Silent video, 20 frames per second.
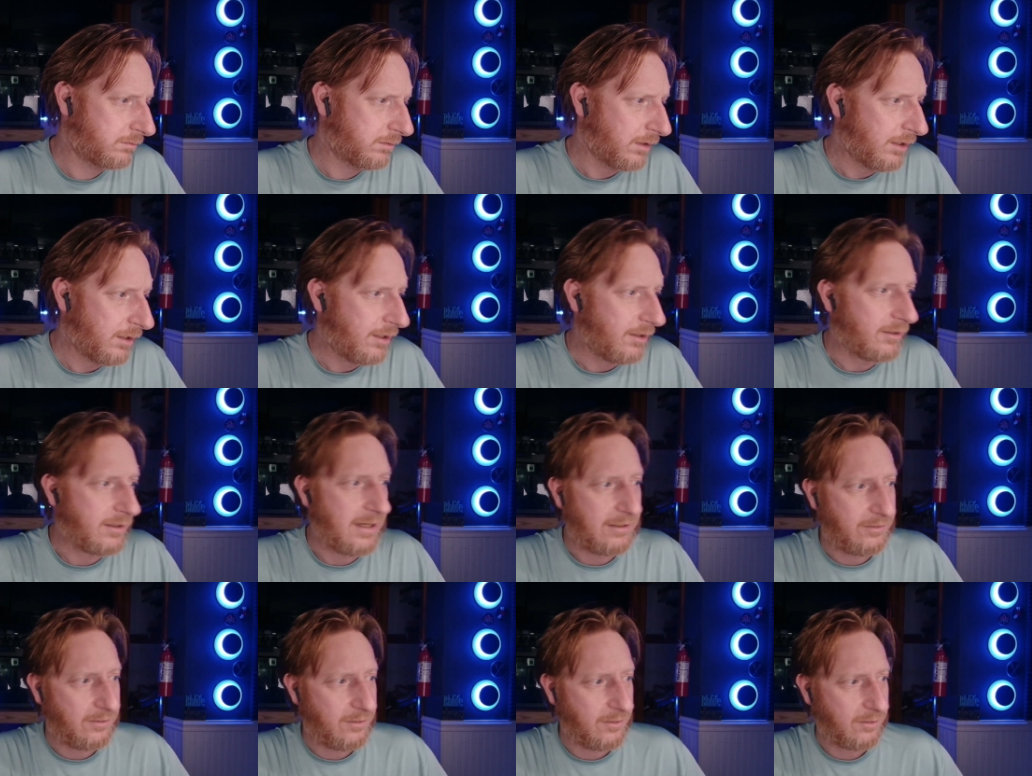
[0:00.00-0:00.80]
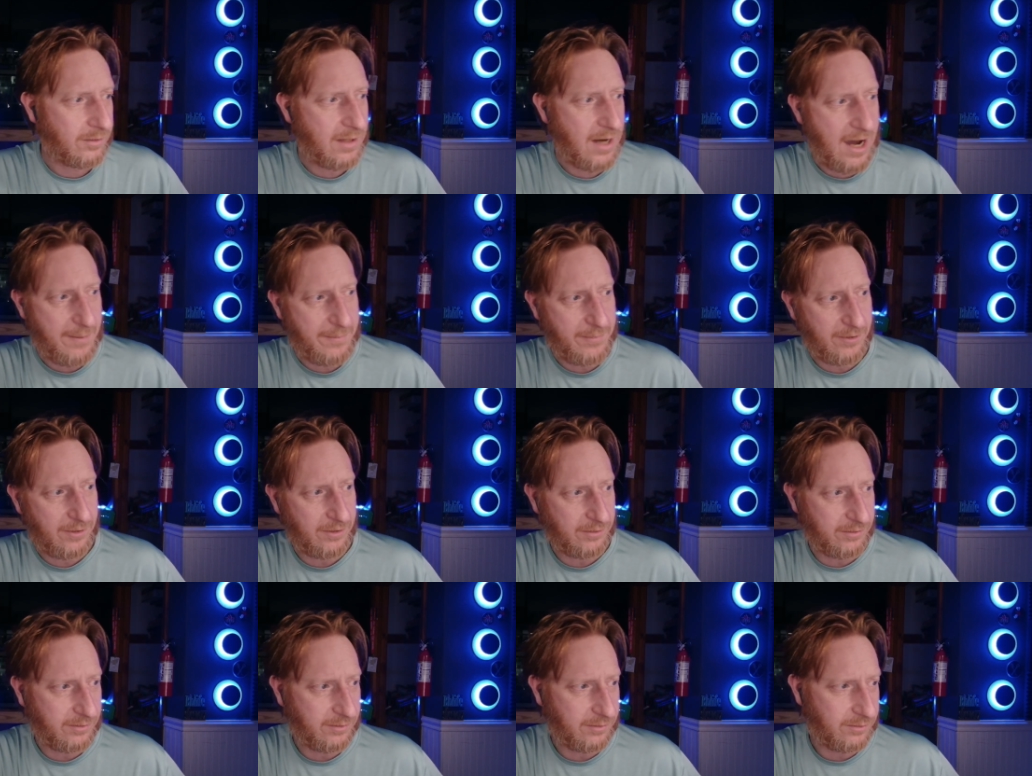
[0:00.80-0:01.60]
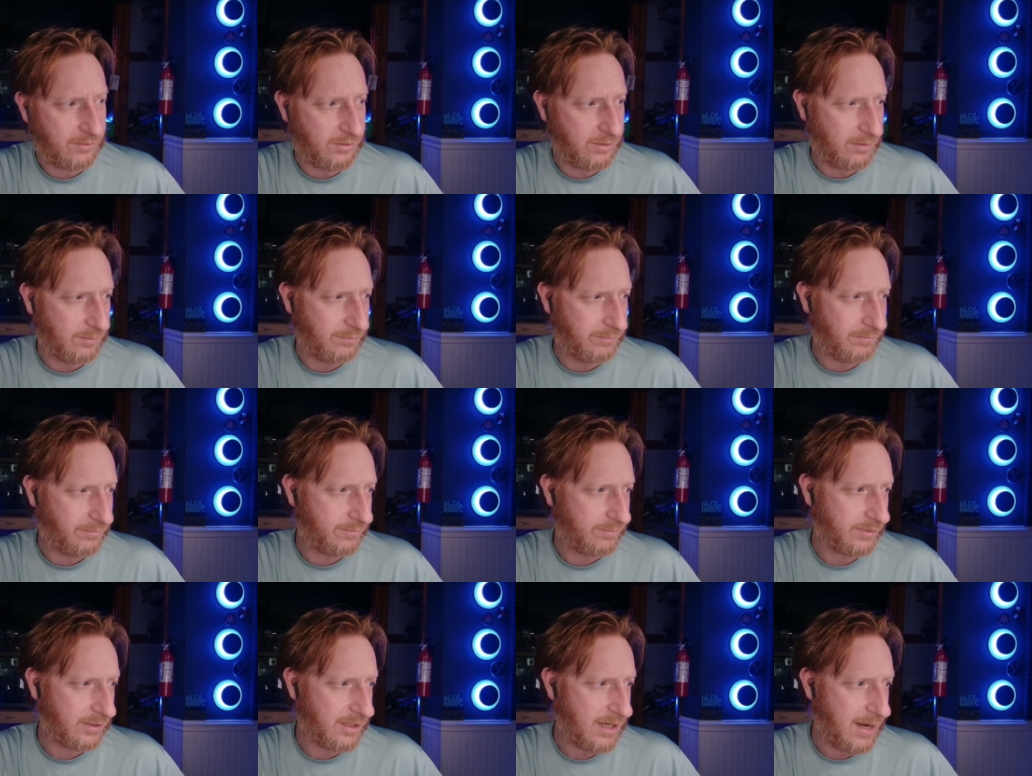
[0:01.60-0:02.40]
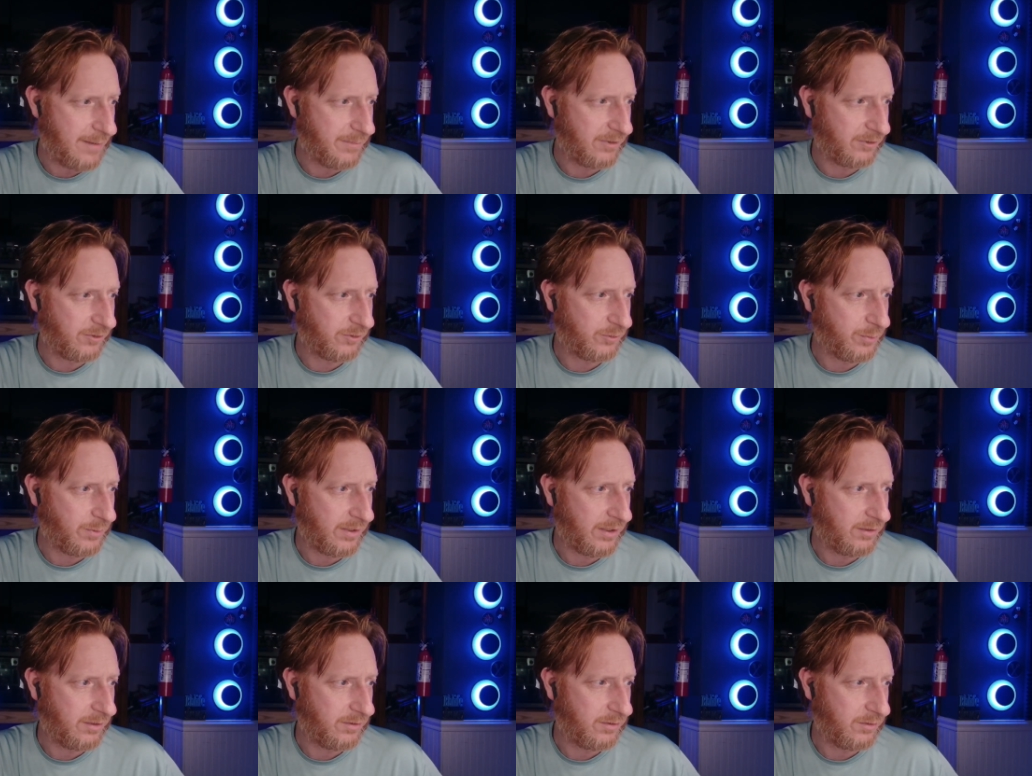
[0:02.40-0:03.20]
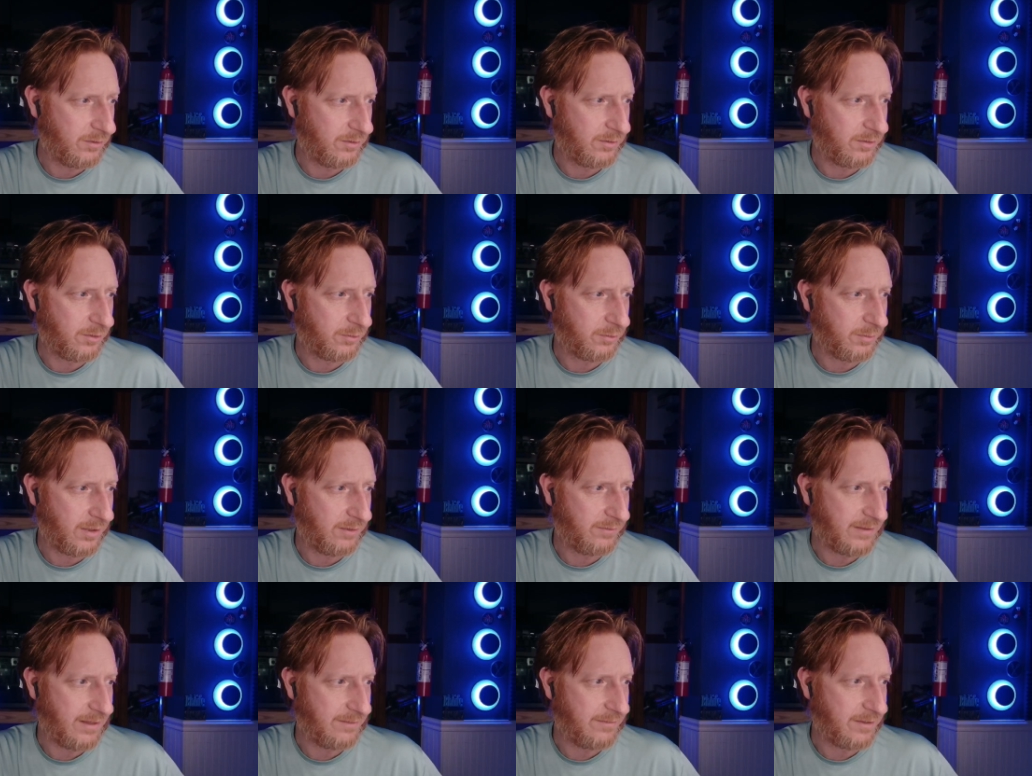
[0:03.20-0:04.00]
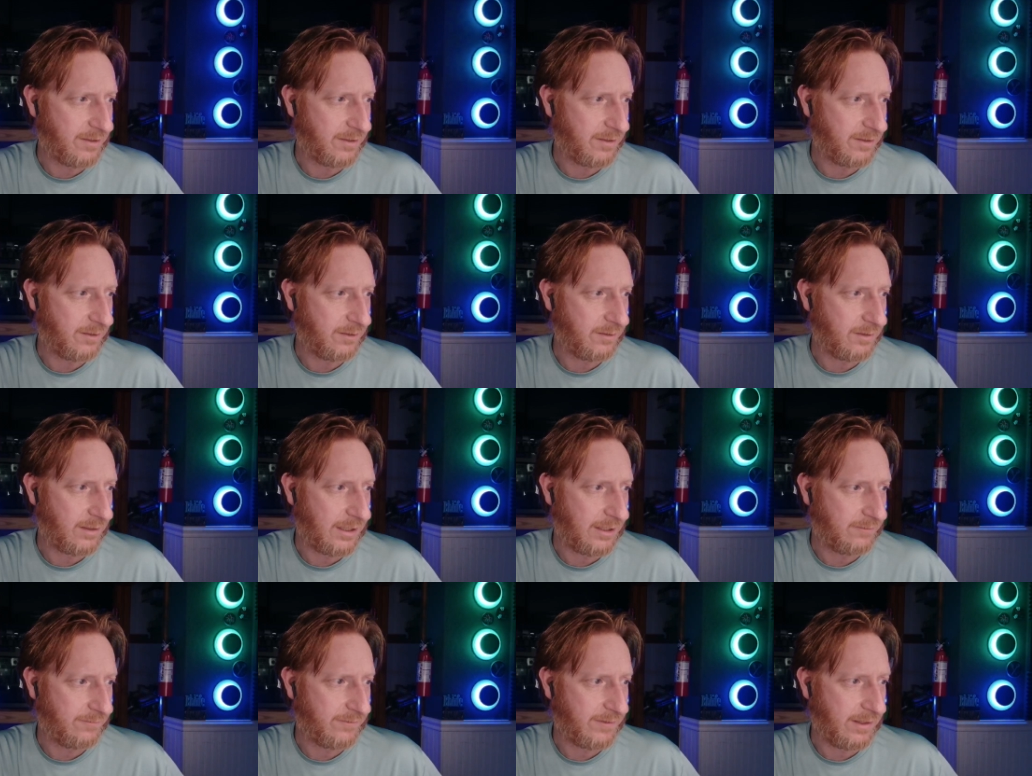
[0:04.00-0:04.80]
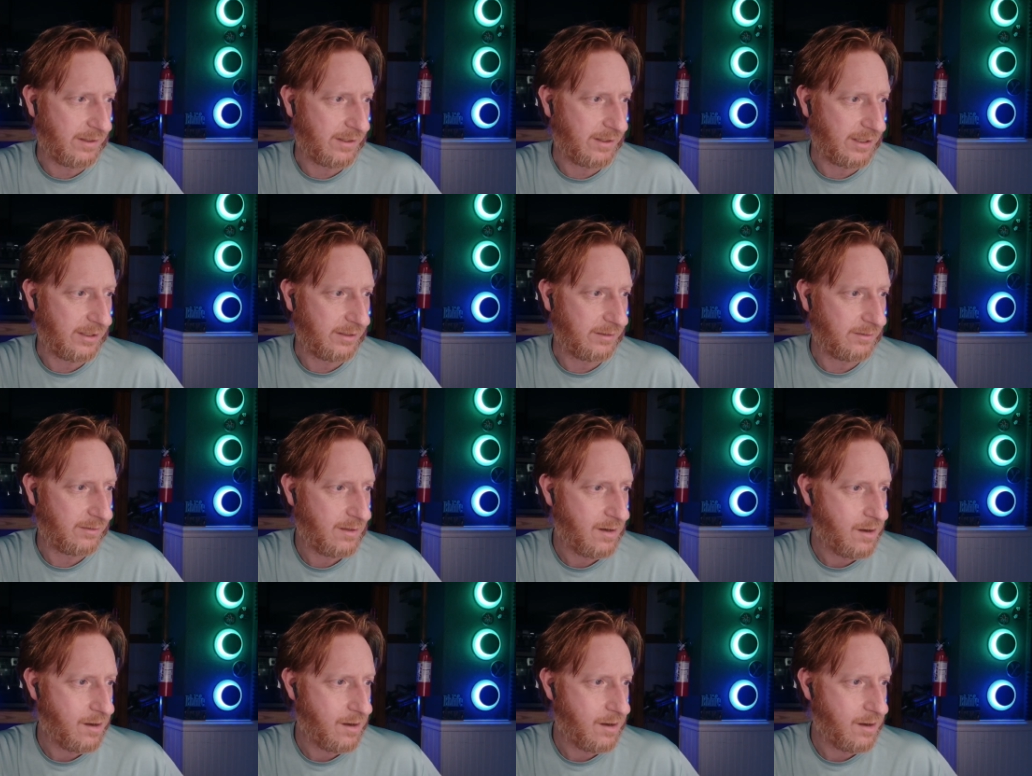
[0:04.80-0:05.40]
Okay, so copper's 22 to 2500 Fahrenheit.